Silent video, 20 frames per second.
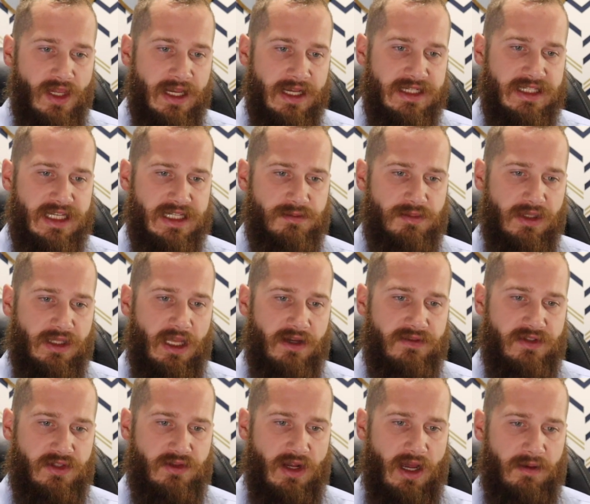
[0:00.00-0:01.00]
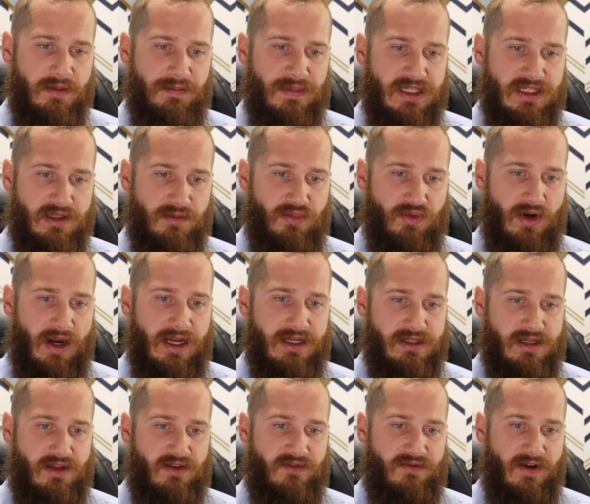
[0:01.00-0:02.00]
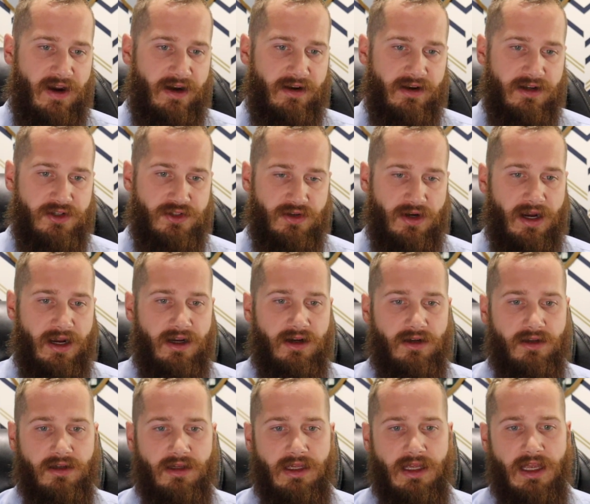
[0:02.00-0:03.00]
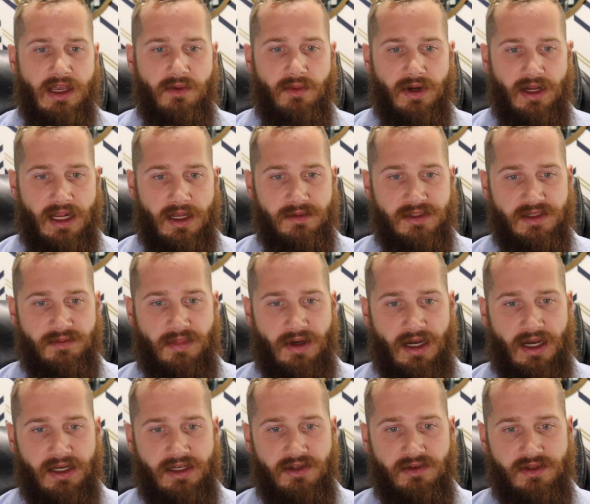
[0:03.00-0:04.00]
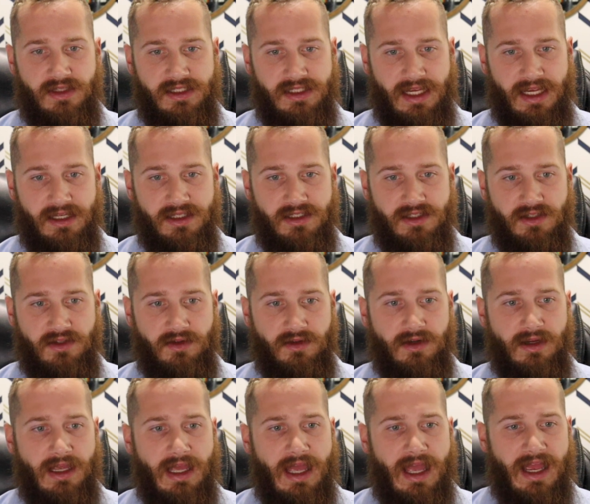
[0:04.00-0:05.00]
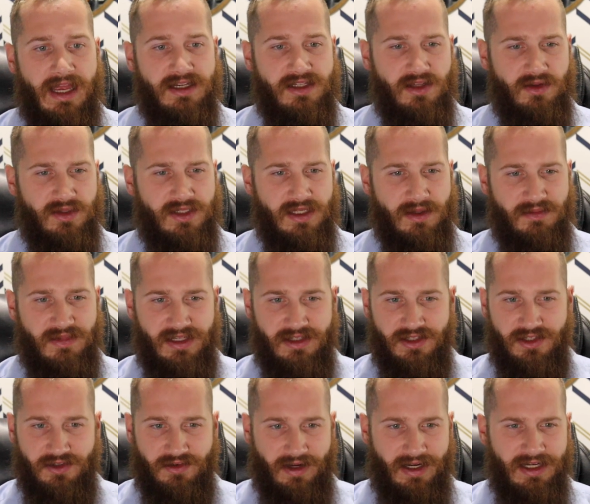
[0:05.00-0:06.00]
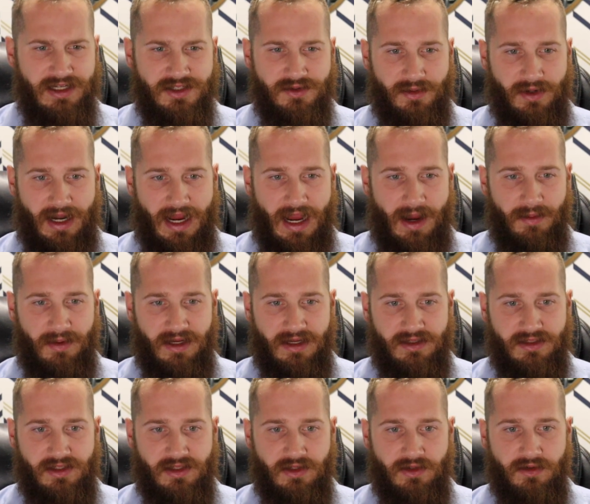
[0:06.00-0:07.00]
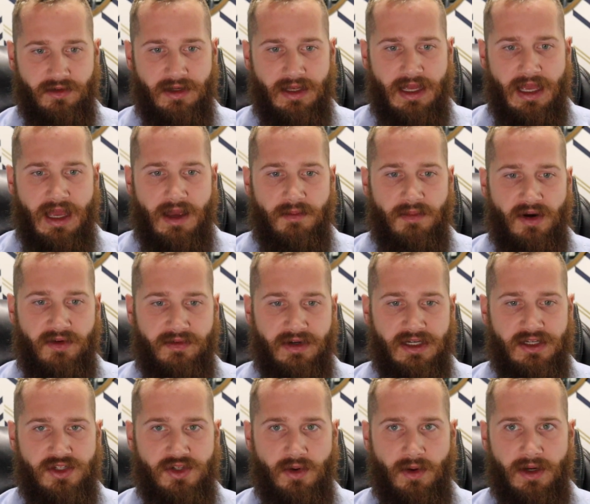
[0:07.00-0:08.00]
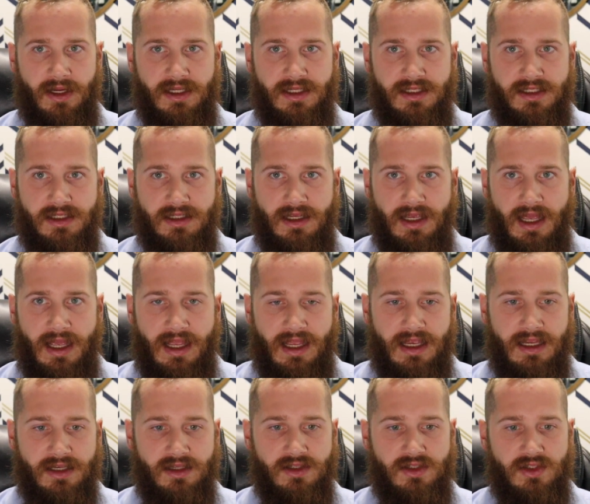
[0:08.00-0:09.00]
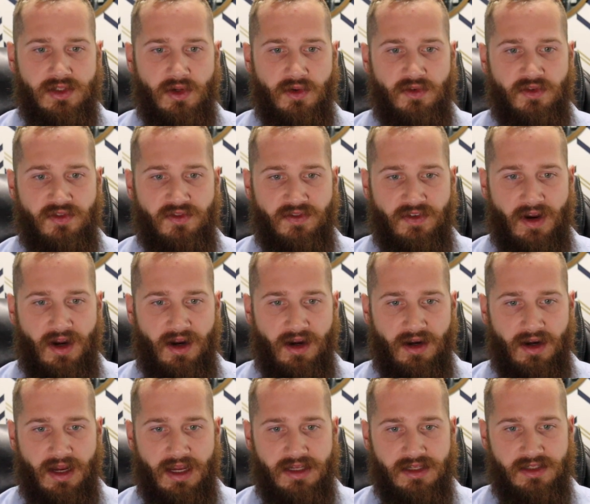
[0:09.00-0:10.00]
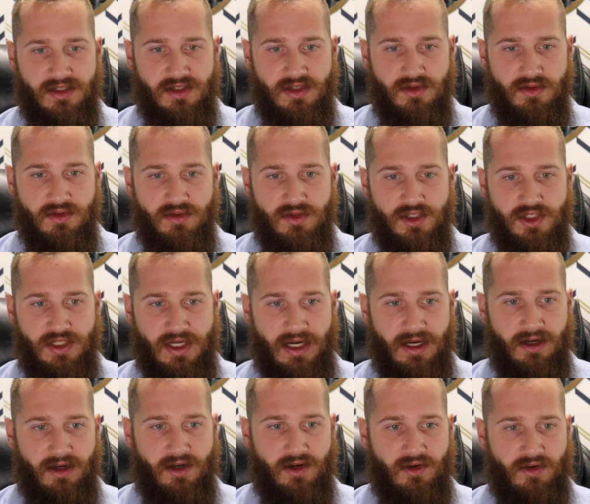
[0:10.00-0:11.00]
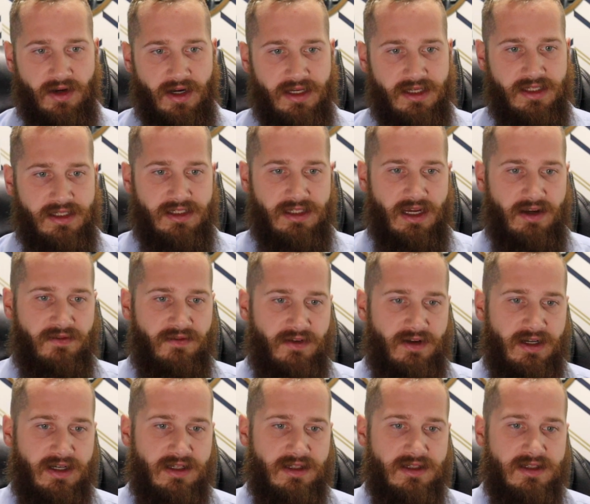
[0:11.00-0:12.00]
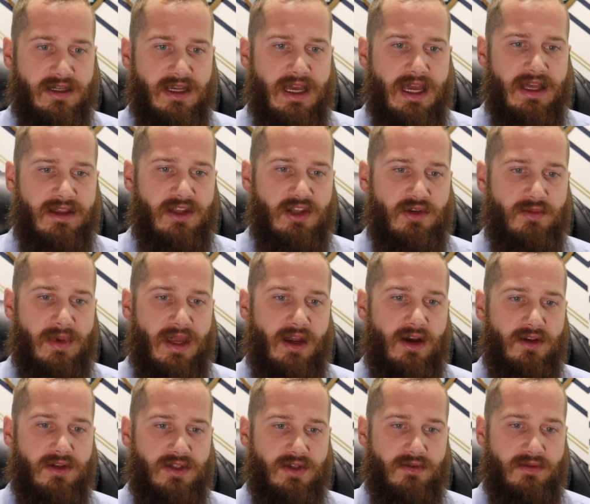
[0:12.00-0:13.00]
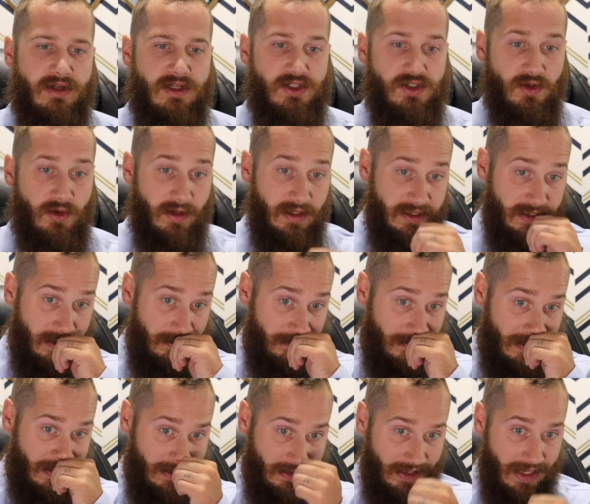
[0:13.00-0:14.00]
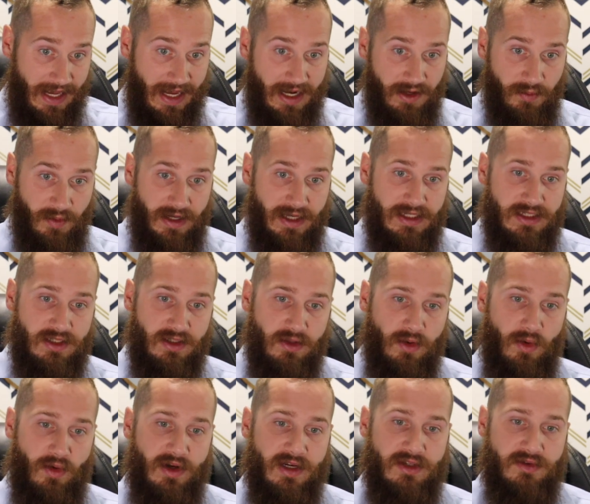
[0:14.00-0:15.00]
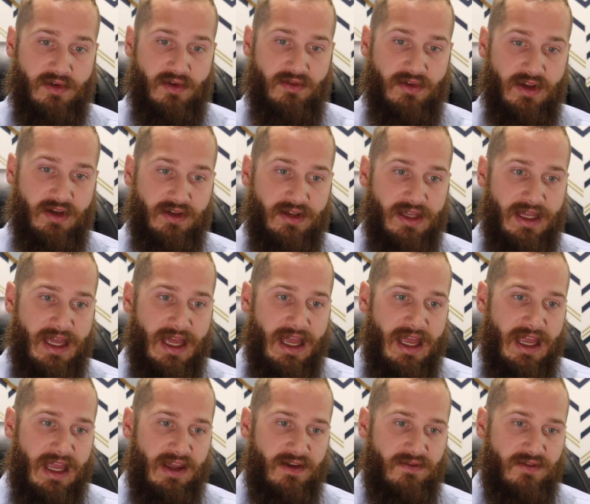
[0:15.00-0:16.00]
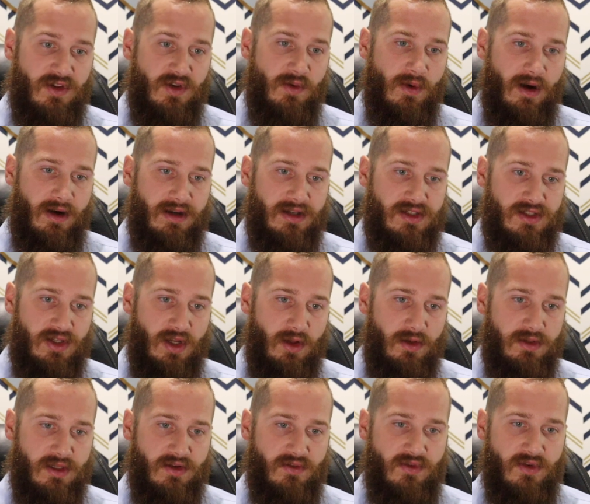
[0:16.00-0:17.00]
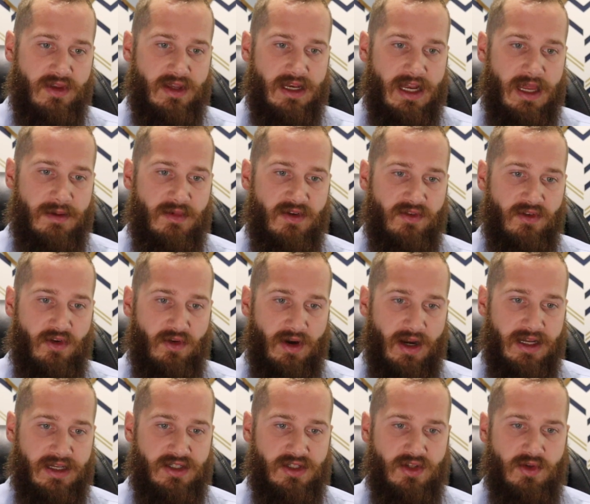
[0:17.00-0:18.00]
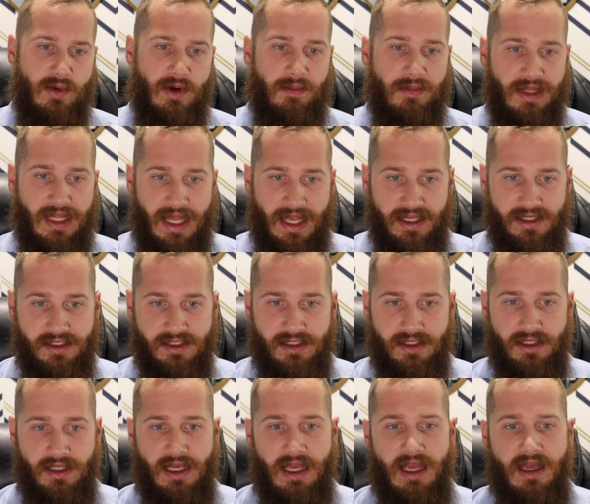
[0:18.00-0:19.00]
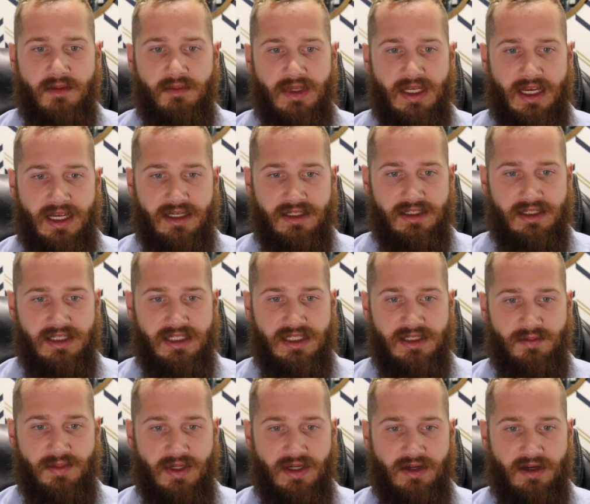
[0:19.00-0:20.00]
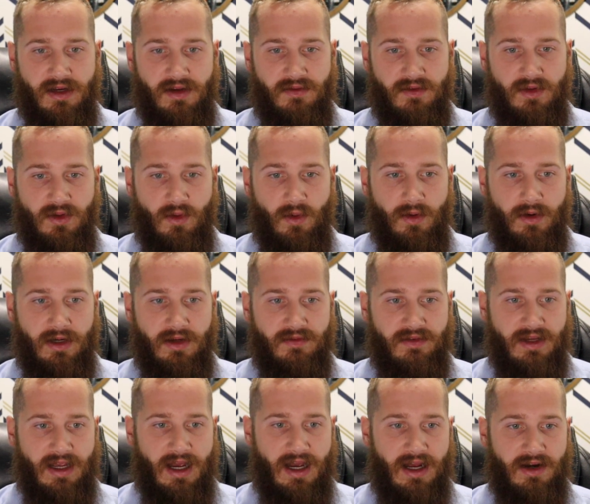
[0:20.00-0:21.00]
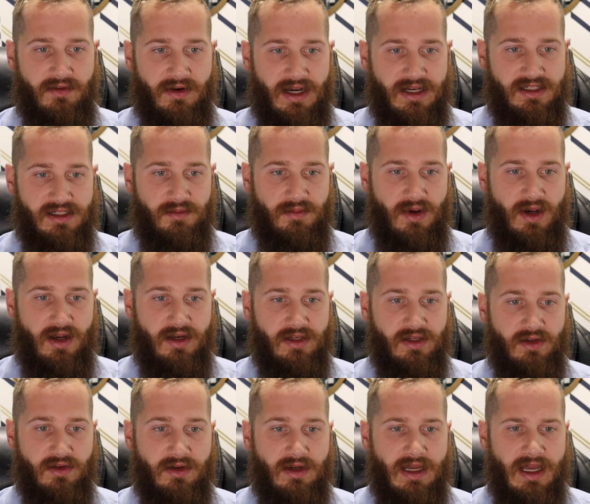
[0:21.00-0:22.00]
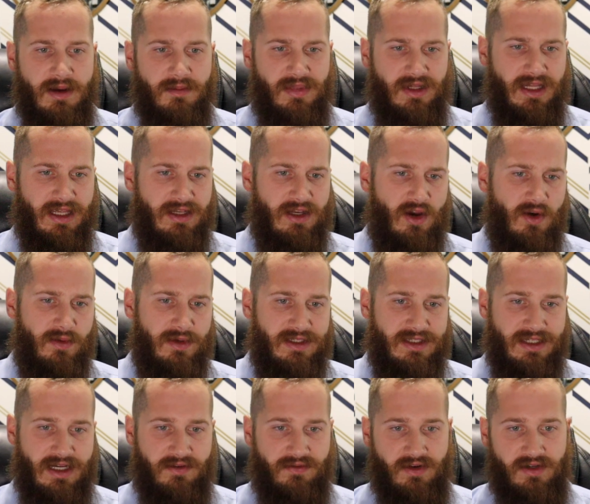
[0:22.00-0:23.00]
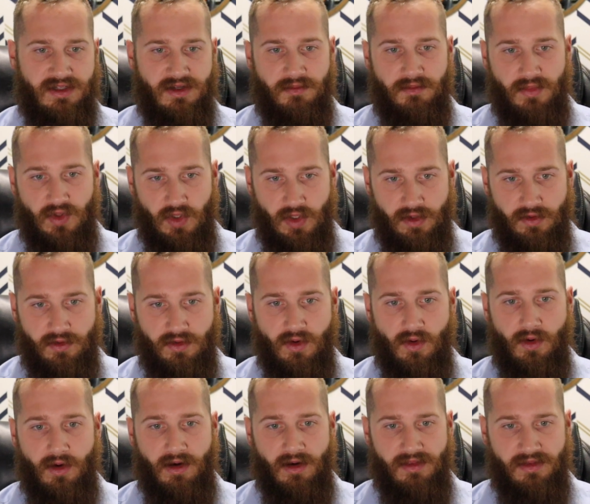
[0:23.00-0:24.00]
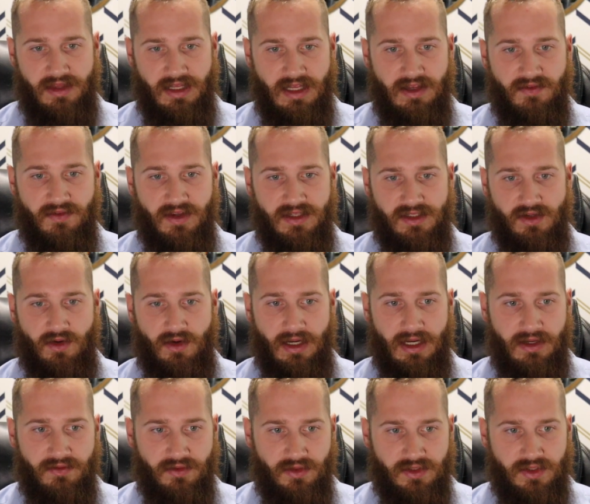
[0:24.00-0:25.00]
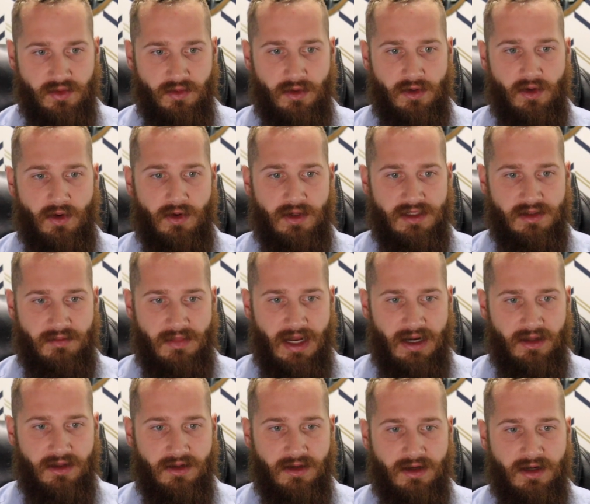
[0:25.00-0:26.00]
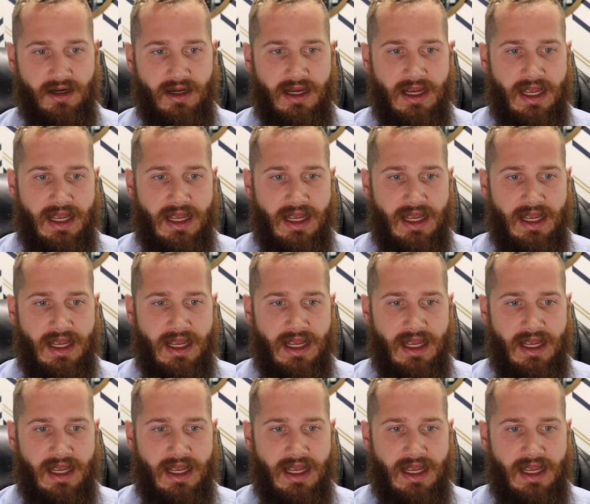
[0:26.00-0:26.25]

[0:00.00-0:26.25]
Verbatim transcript: it says, Beloved, do not be surprised at the fiery trial when it comes upon you to test you, as though something strange were happening to you, but rejoice insofar as you share Christ's sufferings, that you may also rejoice and be glad when his glory is revealed. If you are insulted for the name of Christ, you are blessed, because the Spirit of glory of God rests upon you. But let no one suffer as a murderer or a thief, as an evildoer, or as a meddler.